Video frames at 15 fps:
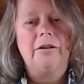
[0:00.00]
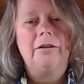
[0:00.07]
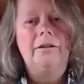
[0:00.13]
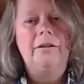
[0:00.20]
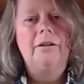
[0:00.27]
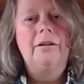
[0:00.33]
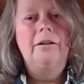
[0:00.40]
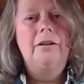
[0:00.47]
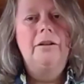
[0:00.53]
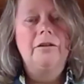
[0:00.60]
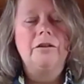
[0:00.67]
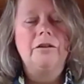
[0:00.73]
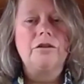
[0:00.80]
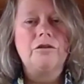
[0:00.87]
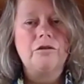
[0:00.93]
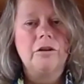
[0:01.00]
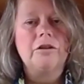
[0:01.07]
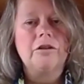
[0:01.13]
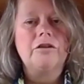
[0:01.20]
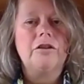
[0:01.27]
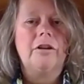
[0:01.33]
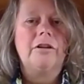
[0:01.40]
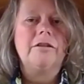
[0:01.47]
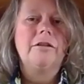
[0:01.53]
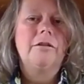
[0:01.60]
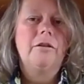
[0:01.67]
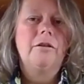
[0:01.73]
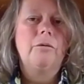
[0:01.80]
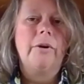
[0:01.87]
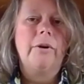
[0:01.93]
that's structured
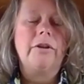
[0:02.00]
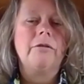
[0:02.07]
with a